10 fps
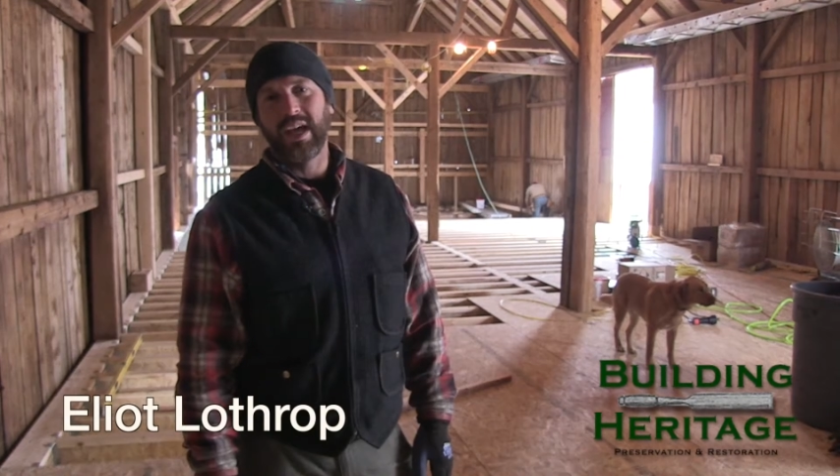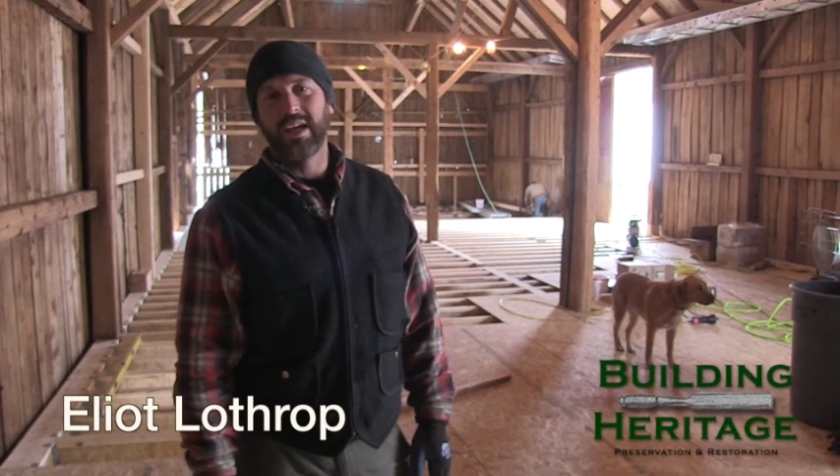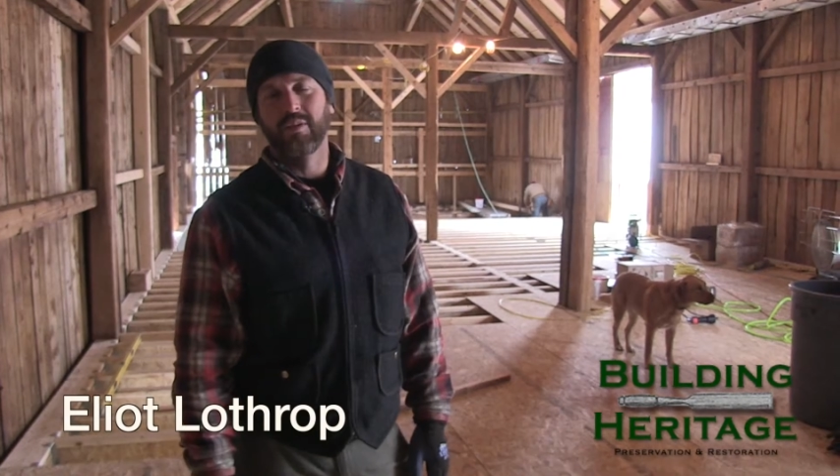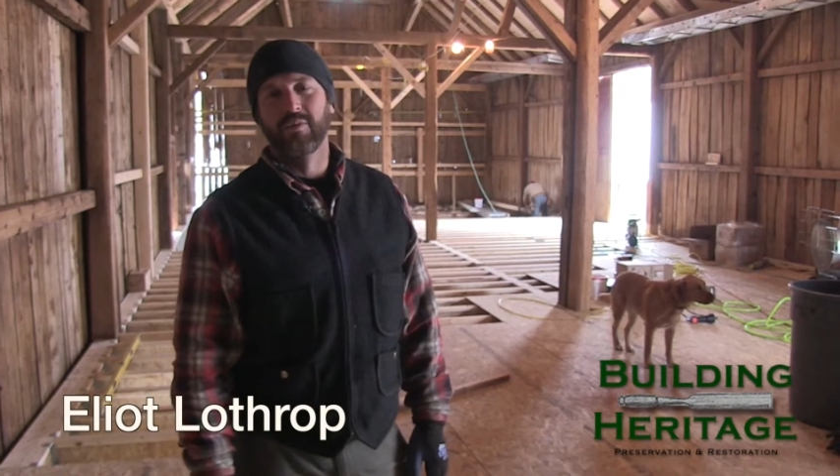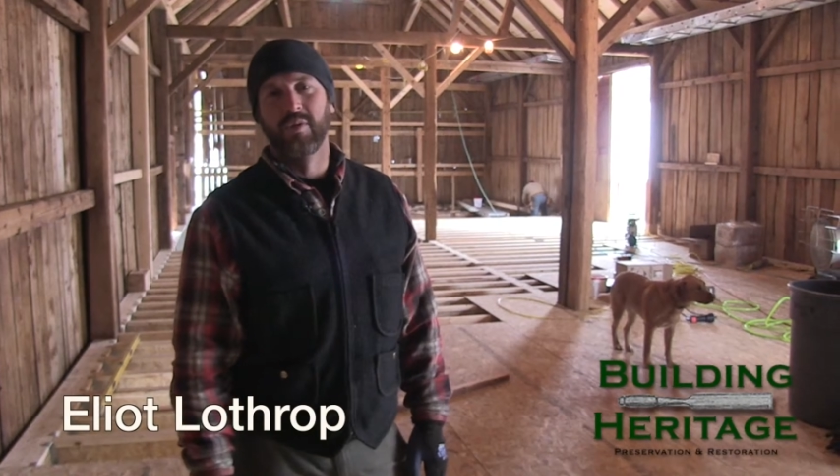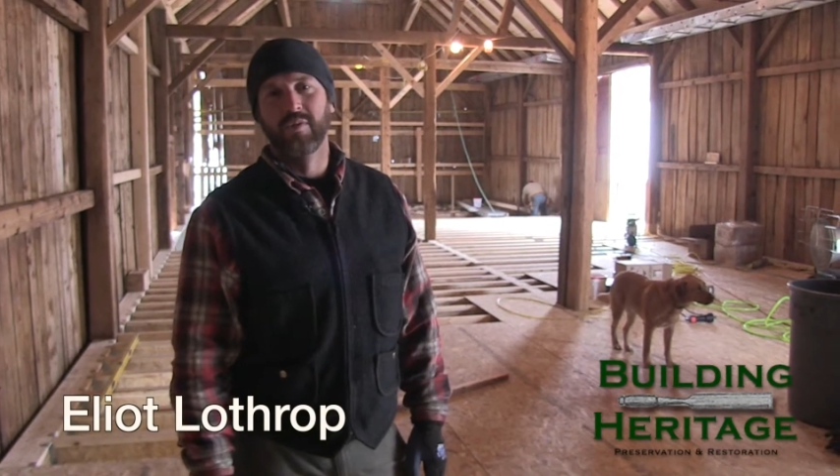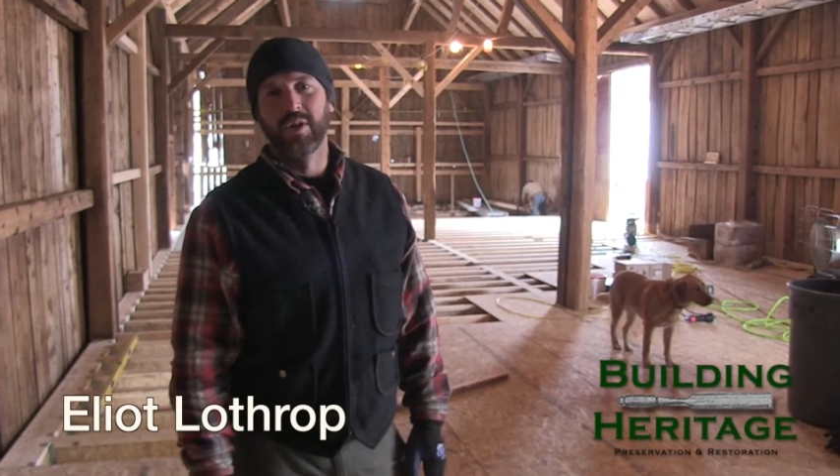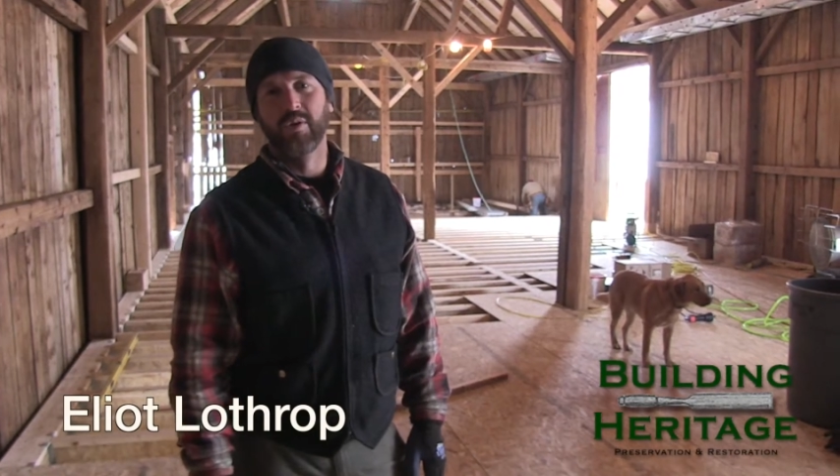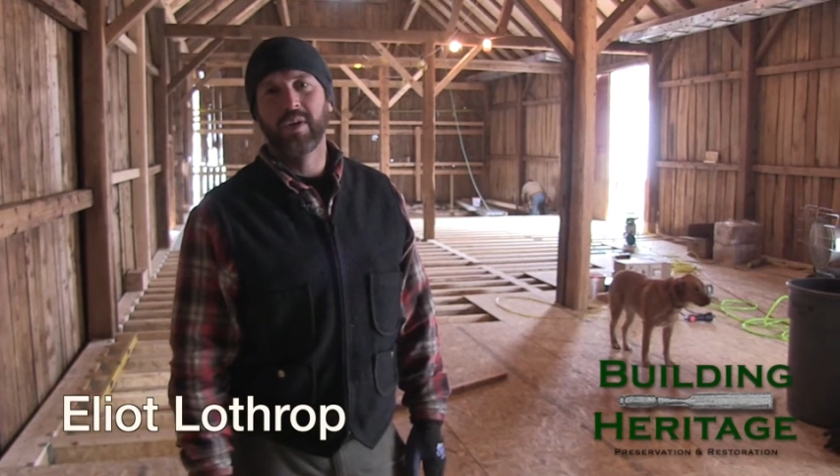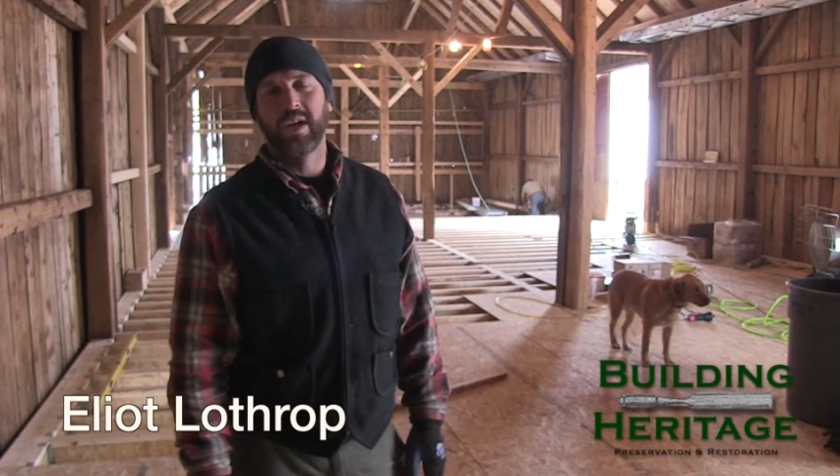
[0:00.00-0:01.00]
8
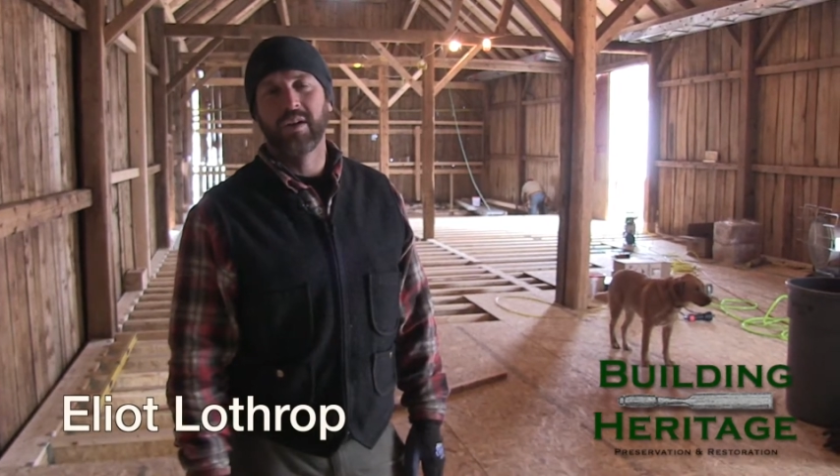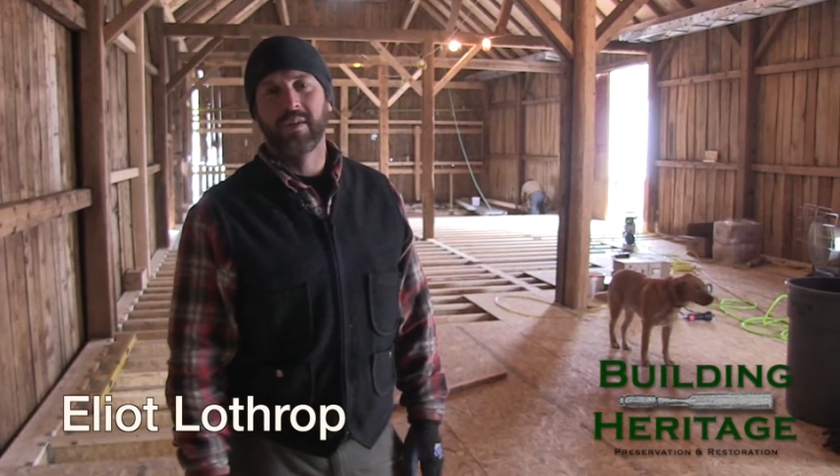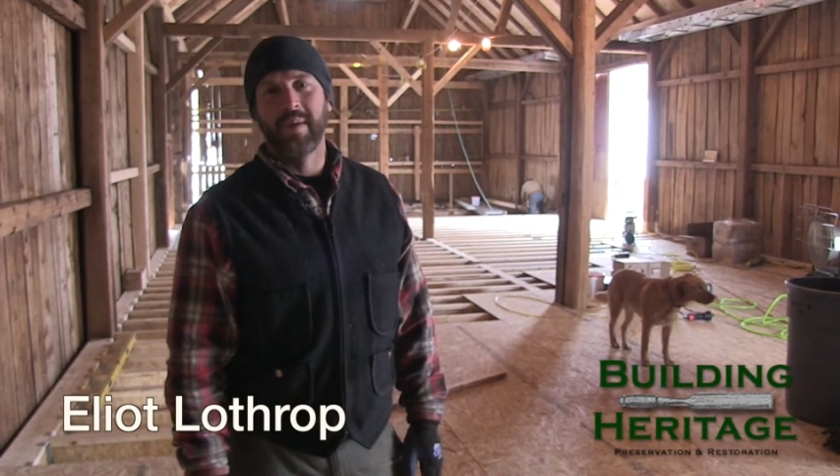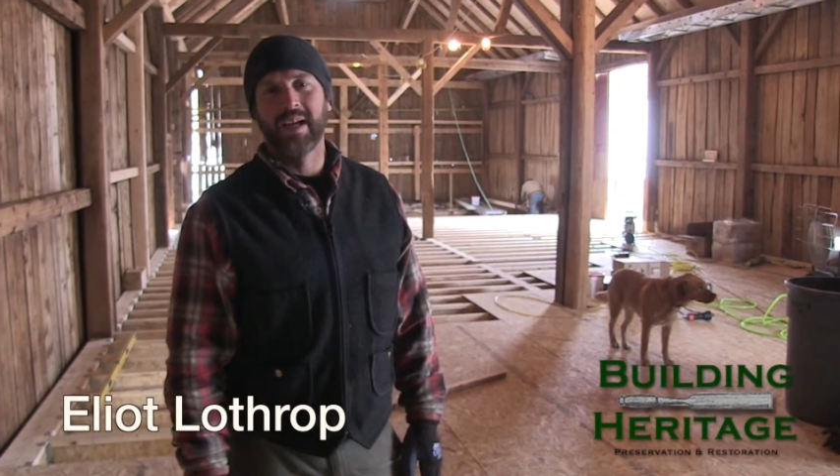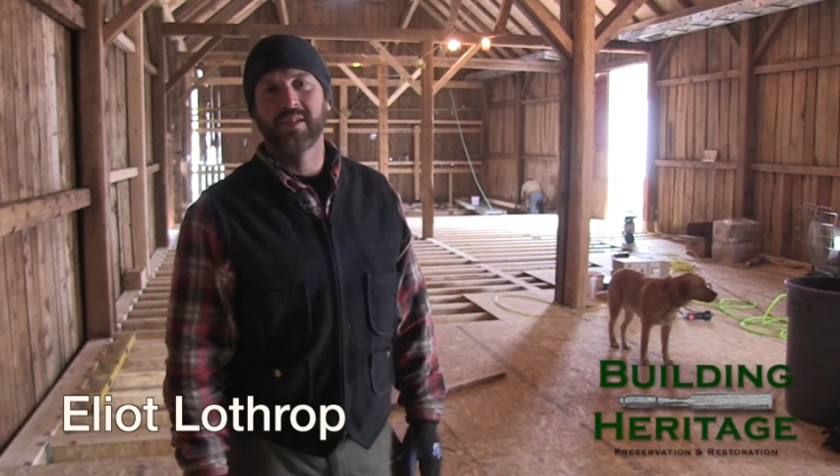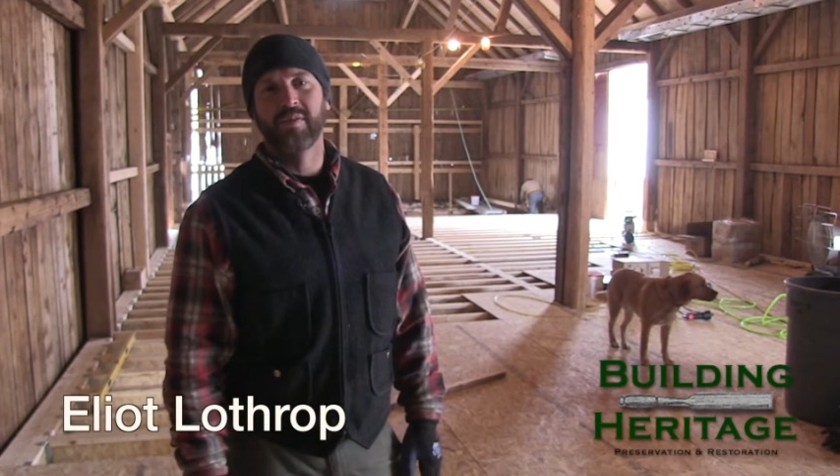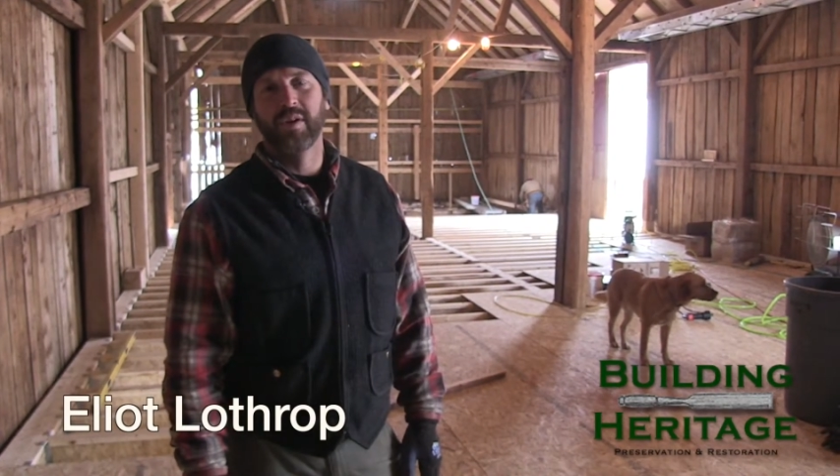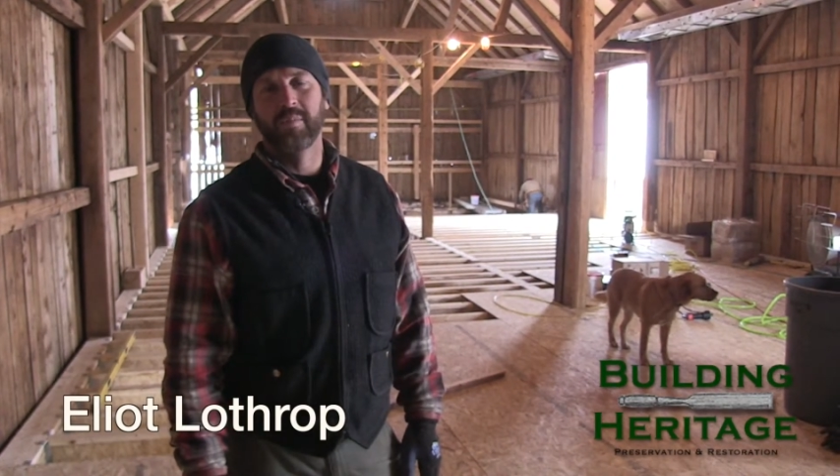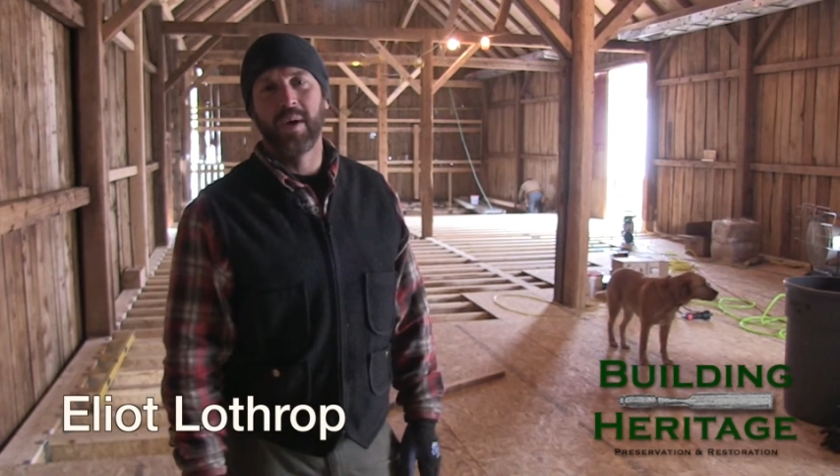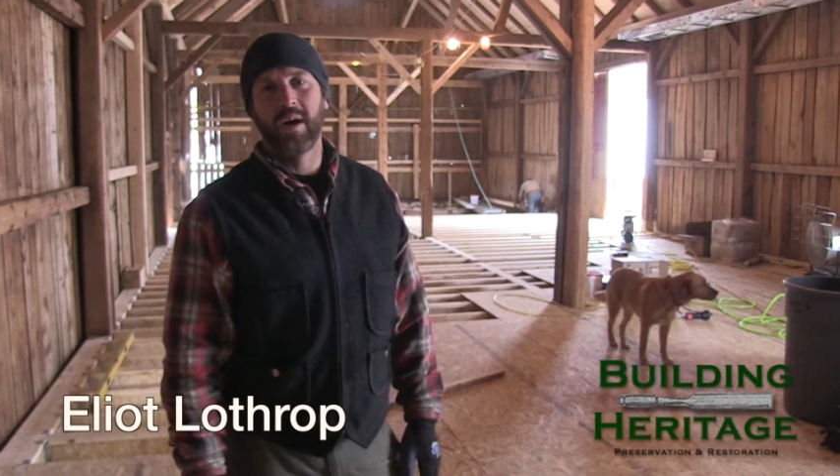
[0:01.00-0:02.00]
review here at the
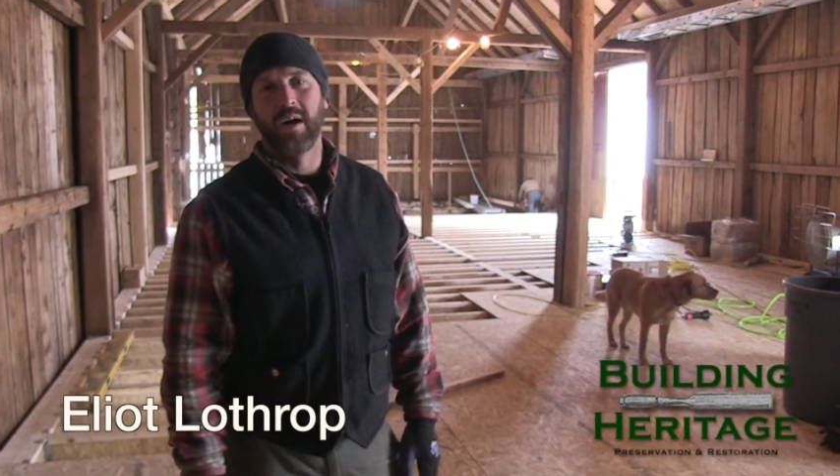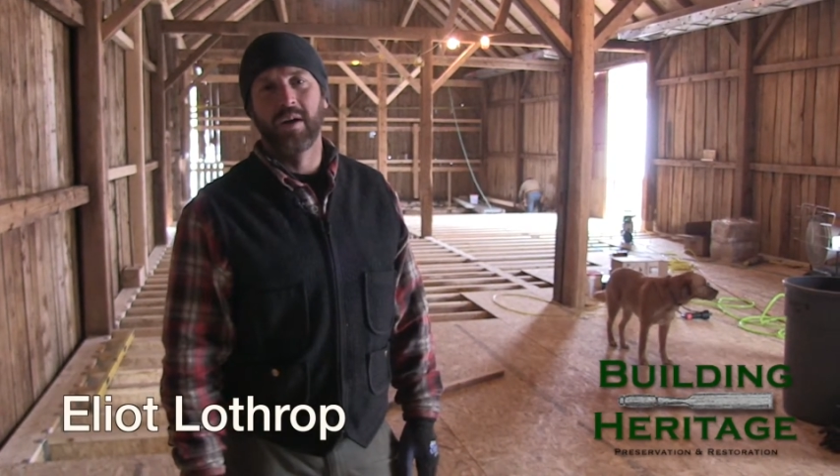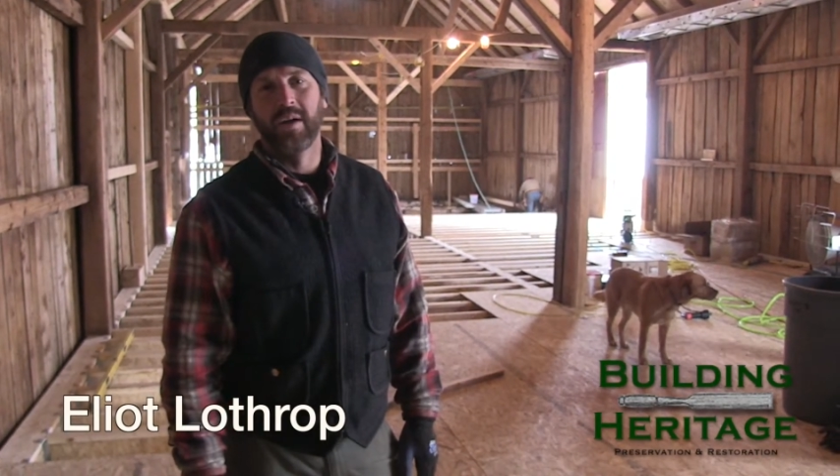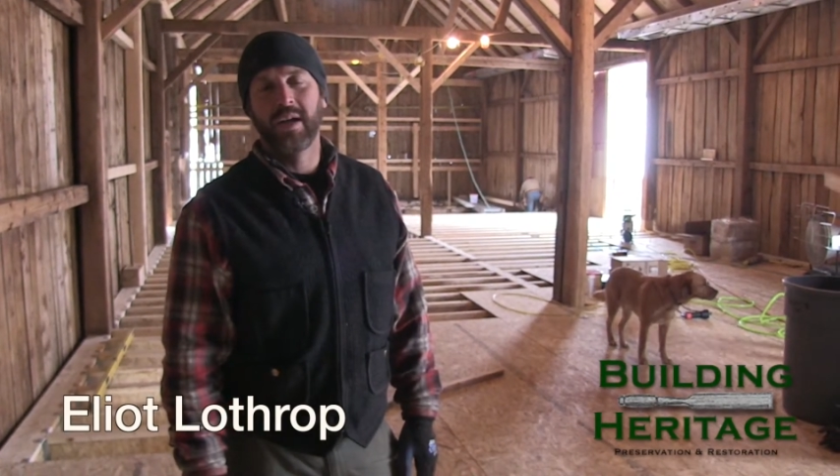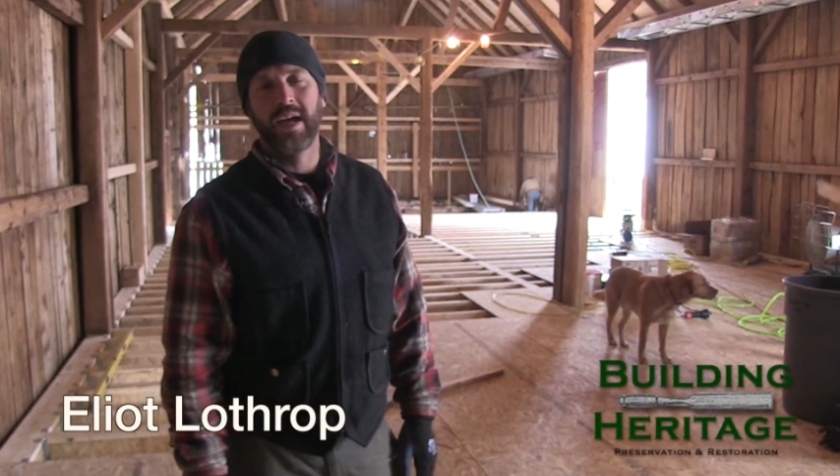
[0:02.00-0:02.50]
Mansfield Barn.